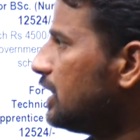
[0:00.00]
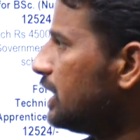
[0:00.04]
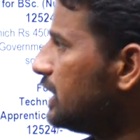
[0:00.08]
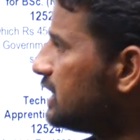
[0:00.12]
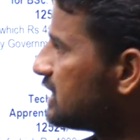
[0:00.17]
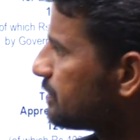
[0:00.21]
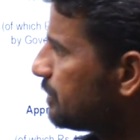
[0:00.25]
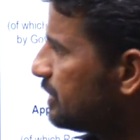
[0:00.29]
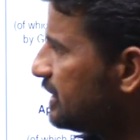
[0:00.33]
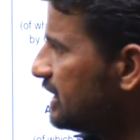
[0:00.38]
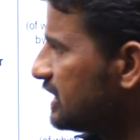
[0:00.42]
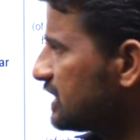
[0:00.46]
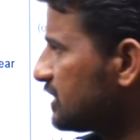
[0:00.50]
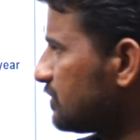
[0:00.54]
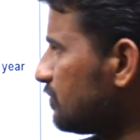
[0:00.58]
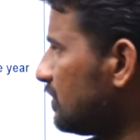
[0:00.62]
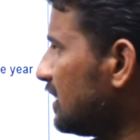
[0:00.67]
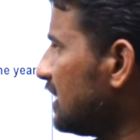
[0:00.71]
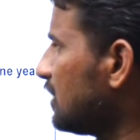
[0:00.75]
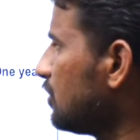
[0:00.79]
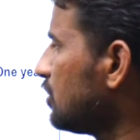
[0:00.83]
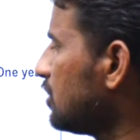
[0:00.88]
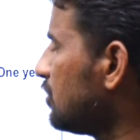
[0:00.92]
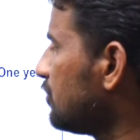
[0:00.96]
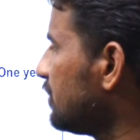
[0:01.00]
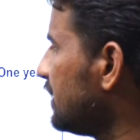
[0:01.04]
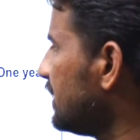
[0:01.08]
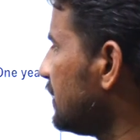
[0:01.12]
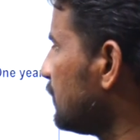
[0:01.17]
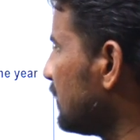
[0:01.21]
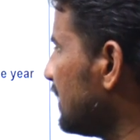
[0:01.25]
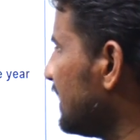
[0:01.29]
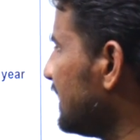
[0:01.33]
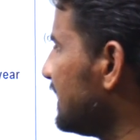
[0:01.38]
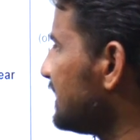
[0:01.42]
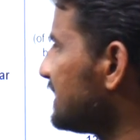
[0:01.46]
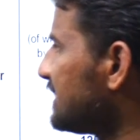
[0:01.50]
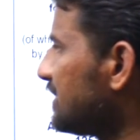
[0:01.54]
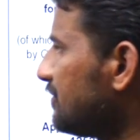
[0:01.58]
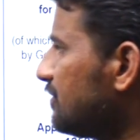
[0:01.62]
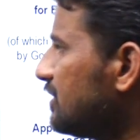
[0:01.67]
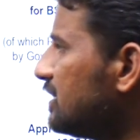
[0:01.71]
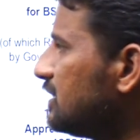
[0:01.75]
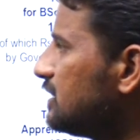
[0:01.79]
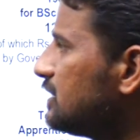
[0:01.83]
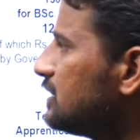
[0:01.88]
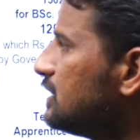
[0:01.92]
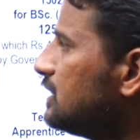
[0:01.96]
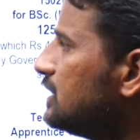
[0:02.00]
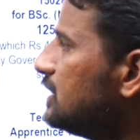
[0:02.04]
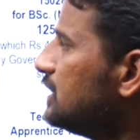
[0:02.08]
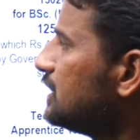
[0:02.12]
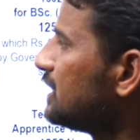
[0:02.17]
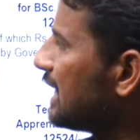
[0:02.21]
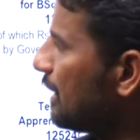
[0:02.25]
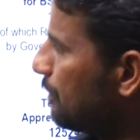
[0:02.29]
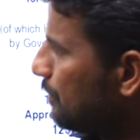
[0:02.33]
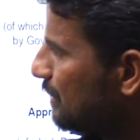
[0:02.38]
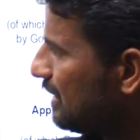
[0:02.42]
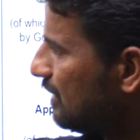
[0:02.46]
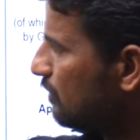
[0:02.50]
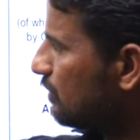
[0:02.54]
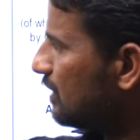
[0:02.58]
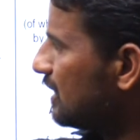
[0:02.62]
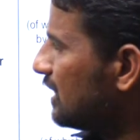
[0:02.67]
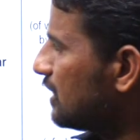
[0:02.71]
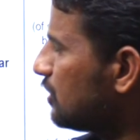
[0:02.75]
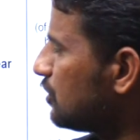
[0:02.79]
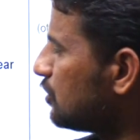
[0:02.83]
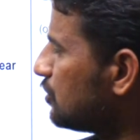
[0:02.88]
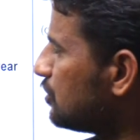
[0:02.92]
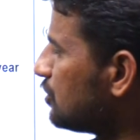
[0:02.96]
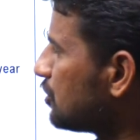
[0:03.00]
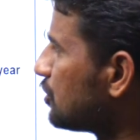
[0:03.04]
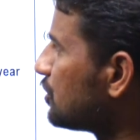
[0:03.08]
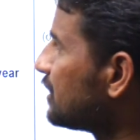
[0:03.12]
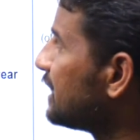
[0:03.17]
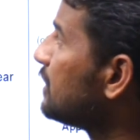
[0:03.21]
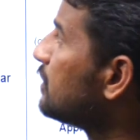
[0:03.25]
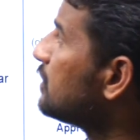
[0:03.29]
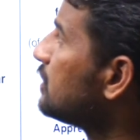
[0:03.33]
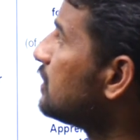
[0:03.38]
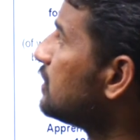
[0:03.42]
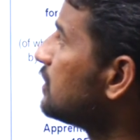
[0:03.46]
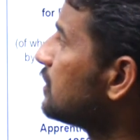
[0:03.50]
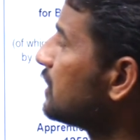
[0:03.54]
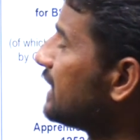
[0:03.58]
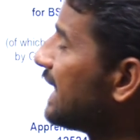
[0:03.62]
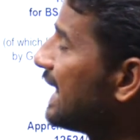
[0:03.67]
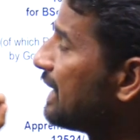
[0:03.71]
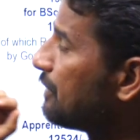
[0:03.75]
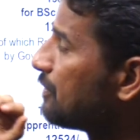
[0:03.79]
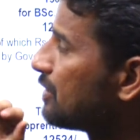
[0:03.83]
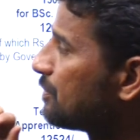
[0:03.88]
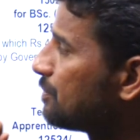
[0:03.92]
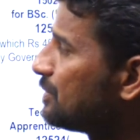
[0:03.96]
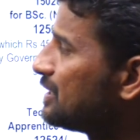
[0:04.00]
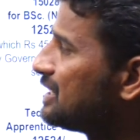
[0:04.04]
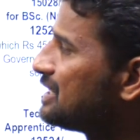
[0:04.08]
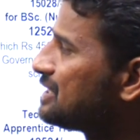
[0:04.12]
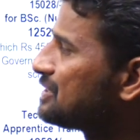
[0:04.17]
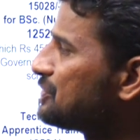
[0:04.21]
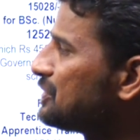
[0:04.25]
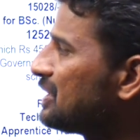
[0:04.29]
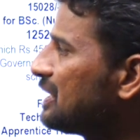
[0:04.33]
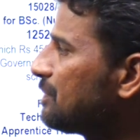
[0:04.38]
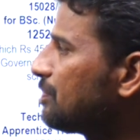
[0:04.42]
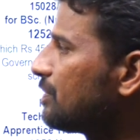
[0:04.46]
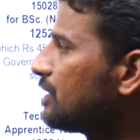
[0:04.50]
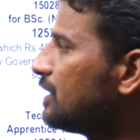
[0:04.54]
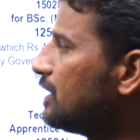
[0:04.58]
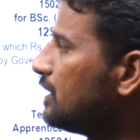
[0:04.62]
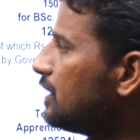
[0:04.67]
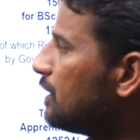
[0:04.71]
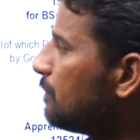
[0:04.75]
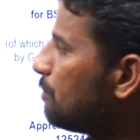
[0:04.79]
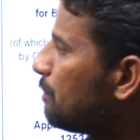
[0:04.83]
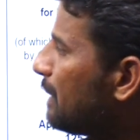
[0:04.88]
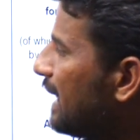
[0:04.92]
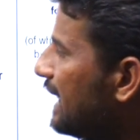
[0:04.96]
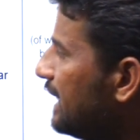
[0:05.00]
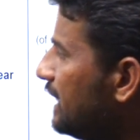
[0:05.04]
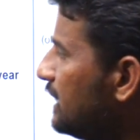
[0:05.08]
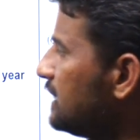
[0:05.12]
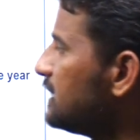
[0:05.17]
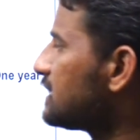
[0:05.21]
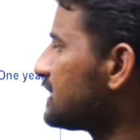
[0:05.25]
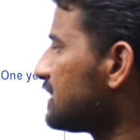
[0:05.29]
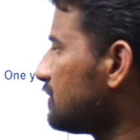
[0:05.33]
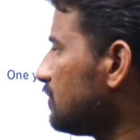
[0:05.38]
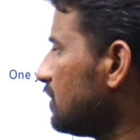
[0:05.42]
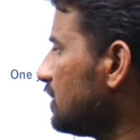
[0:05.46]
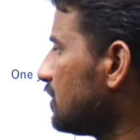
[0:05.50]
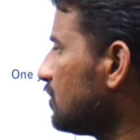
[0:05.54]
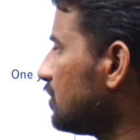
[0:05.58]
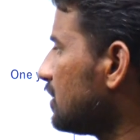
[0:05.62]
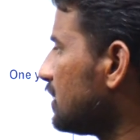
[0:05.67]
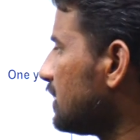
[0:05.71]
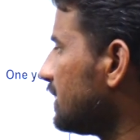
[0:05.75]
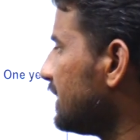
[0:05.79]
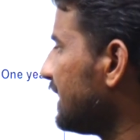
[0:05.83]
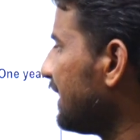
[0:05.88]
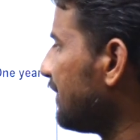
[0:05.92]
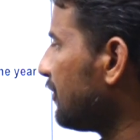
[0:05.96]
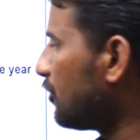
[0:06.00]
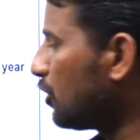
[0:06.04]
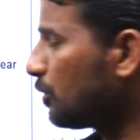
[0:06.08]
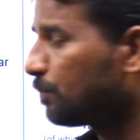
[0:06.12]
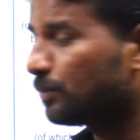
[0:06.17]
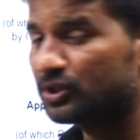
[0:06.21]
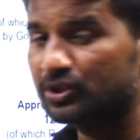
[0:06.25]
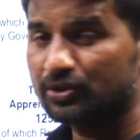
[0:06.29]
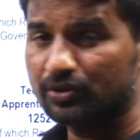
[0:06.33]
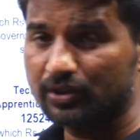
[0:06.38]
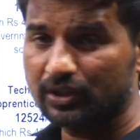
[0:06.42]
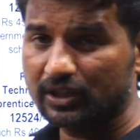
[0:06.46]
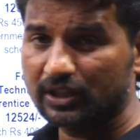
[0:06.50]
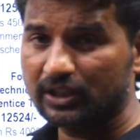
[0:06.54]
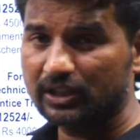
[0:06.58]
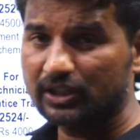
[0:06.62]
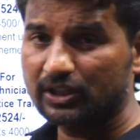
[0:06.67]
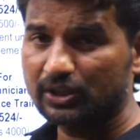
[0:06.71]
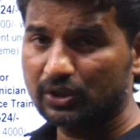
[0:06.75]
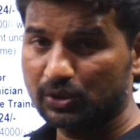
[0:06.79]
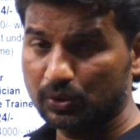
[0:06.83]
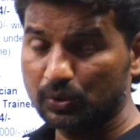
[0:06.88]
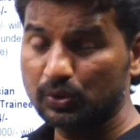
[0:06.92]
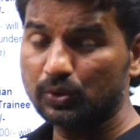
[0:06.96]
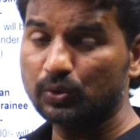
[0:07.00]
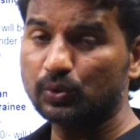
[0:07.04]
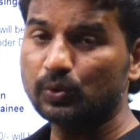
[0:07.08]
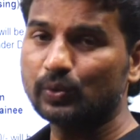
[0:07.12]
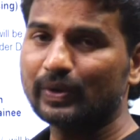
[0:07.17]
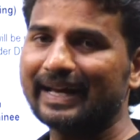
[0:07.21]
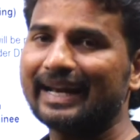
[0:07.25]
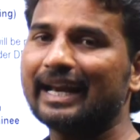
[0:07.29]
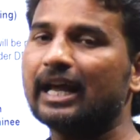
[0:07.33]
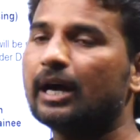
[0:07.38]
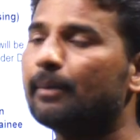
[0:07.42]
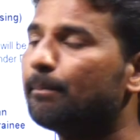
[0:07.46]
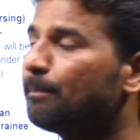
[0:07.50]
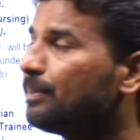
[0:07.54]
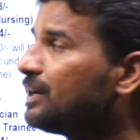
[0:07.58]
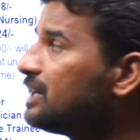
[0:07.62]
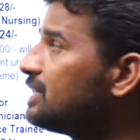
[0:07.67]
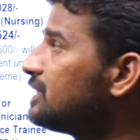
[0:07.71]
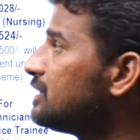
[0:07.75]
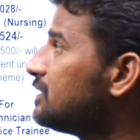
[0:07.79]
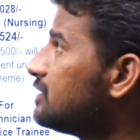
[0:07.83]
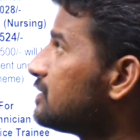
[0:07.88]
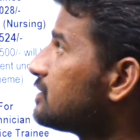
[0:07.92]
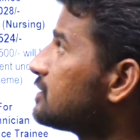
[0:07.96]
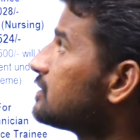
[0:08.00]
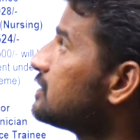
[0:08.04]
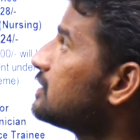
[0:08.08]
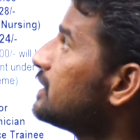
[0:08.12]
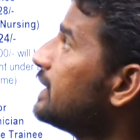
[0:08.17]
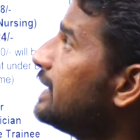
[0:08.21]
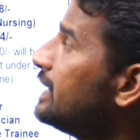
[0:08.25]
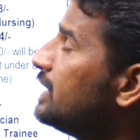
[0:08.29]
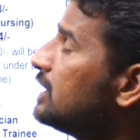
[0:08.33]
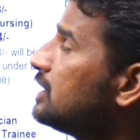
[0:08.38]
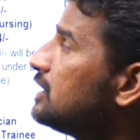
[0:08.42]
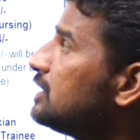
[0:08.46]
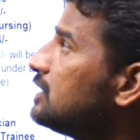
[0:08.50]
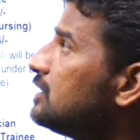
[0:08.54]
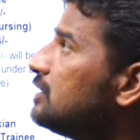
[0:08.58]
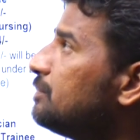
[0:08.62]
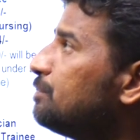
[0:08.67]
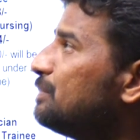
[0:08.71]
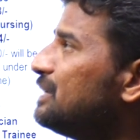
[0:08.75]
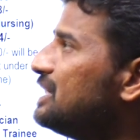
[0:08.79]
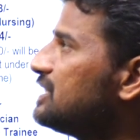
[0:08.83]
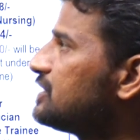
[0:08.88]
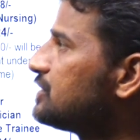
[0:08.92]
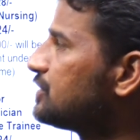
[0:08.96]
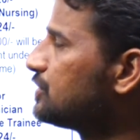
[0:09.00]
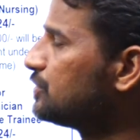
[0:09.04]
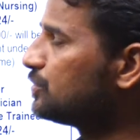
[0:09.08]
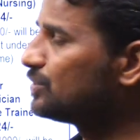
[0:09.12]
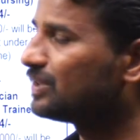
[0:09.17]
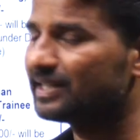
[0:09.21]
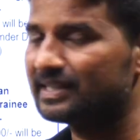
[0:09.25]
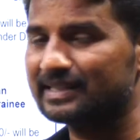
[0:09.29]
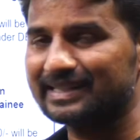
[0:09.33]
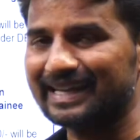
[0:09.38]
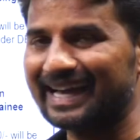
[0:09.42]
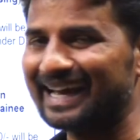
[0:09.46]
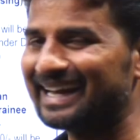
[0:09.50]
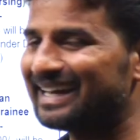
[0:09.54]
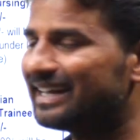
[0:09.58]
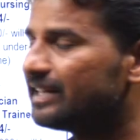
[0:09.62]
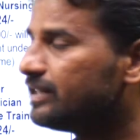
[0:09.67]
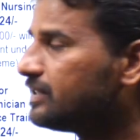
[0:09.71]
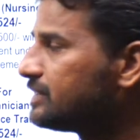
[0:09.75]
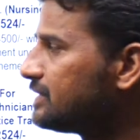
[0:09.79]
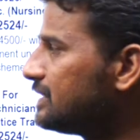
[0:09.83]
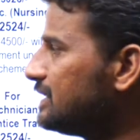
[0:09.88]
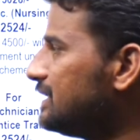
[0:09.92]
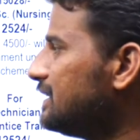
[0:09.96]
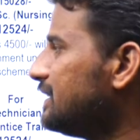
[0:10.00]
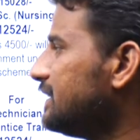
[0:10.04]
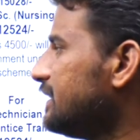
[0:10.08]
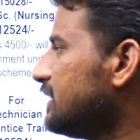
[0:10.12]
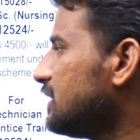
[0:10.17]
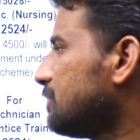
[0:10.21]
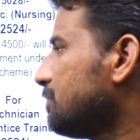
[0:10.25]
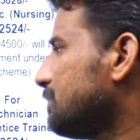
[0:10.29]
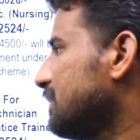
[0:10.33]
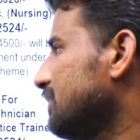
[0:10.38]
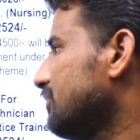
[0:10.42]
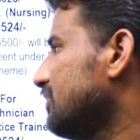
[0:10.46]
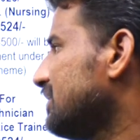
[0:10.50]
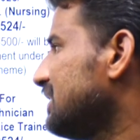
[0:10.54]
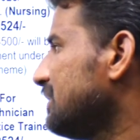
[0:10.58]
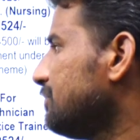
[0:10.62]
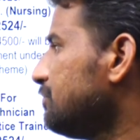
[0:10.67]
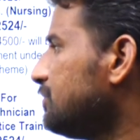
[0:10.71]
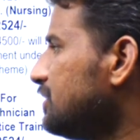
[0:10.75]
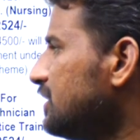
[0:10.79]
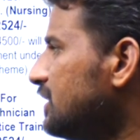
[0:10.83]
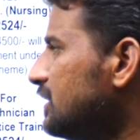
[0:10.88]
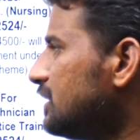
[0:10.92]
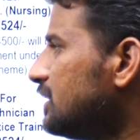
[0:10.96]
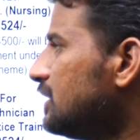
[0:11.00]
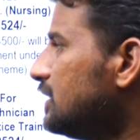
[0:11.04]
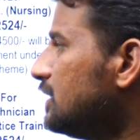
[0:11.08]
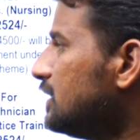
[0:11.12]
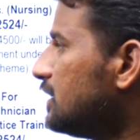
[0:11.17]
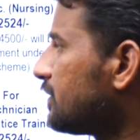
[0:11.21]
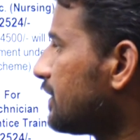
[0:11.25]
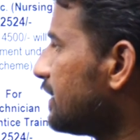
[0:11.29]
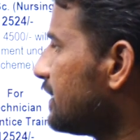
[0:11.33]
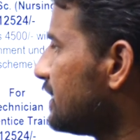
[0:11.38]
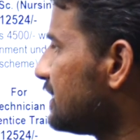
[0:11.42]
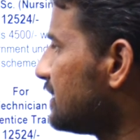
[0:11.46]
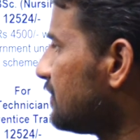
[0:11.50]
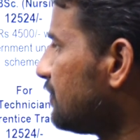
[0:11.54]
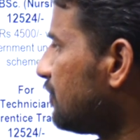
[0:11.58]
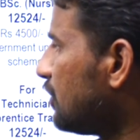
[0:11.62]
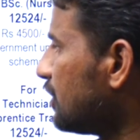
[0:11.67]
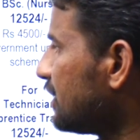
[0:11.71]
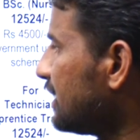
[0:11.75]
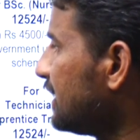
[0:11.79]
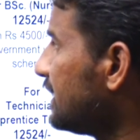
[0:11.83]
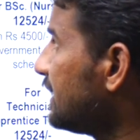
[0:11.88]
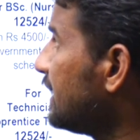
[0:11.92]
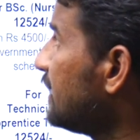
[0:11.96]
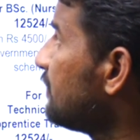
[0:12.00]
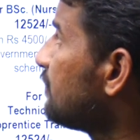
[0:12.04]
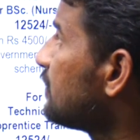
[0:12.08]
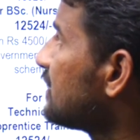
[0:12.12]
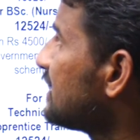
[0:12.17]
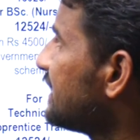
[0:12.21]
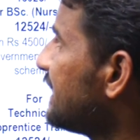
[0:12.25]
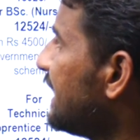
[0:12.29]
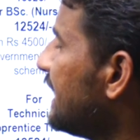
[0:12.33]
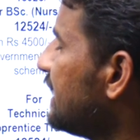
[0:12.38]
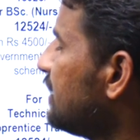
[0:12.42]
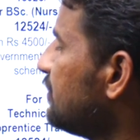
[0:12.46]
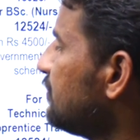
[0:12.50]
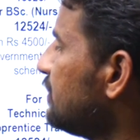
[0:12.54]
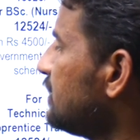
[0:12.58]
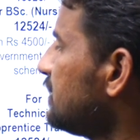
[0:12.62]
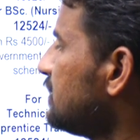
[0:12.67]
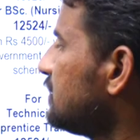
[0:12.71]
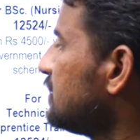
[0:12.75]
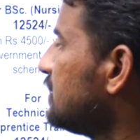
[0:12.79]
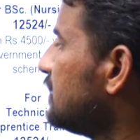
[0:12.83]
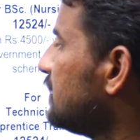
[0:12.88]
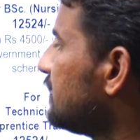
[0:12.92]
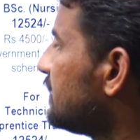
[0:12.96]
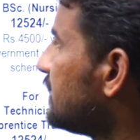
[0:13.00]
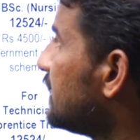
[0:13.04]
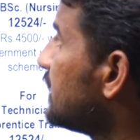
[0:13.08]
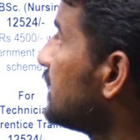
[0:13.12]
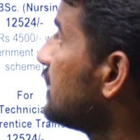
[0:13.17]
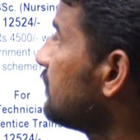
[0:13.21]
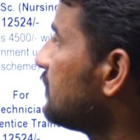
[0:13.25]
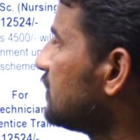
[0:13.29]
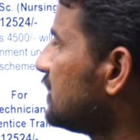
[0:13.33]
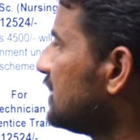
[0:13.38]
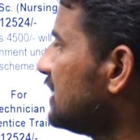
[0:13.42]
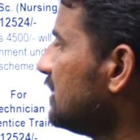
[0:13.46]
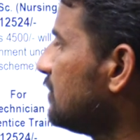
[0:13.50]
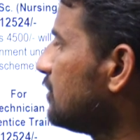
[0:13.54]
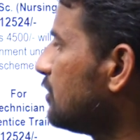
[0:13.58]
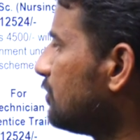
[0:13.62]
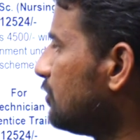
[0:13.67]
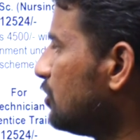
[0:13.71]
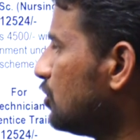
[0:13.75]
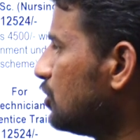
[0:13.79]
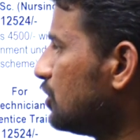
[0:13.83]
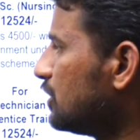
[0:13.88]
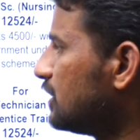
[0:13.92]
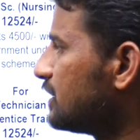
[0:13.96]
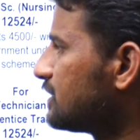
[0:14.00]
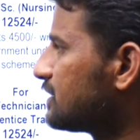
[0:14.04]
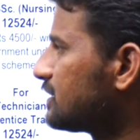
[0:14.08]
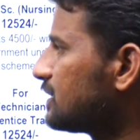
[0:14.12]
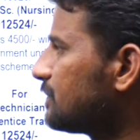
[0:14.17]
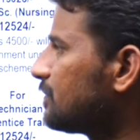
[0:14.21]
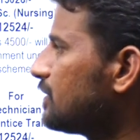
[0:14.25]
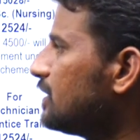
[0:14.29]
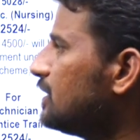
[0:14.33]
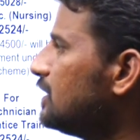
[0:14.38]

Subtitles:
Instrumentation wala kuda unnai 12 and 7. Chemical wala kuda undu 10 graduate apprentice unnai. Mining chesina wala kuda they have an opportunity to do an apprentice in the PSU, that is NLC India Private Limited. That is a 49 for the graduate, 30 for the diploma holders.